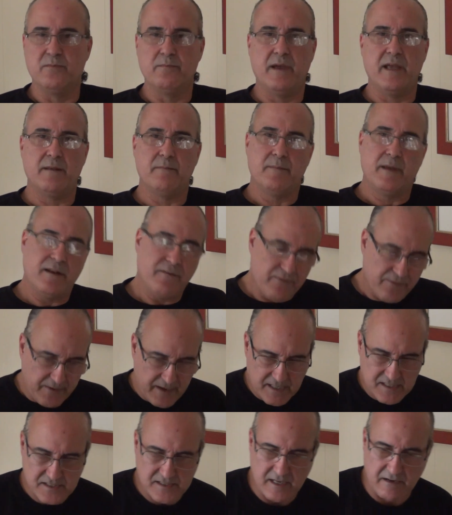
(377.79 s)
Men
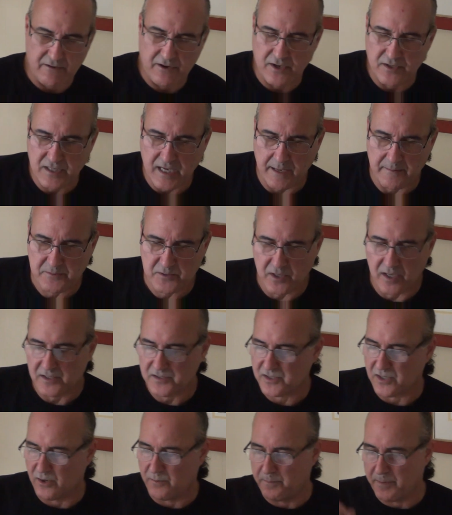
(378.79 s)
face stereotypes
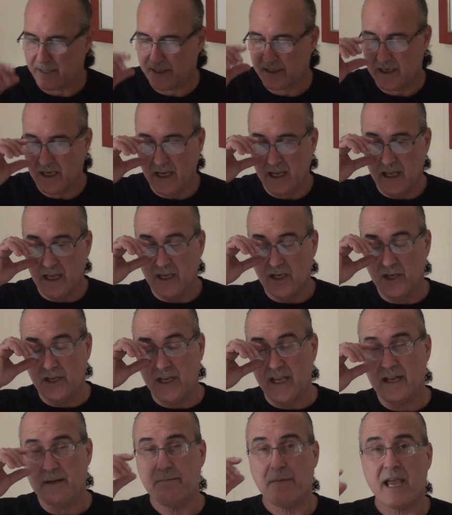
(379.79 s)
also, but you
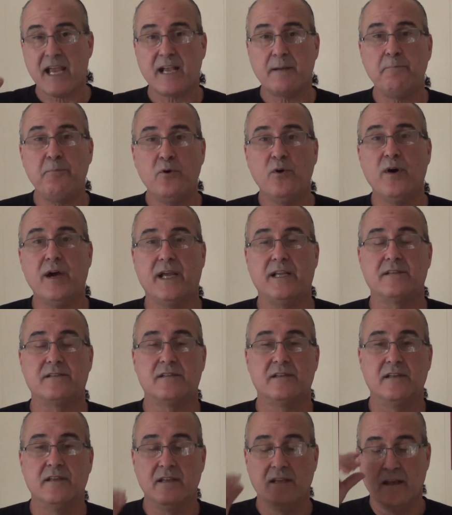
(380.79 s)
didn't make a point.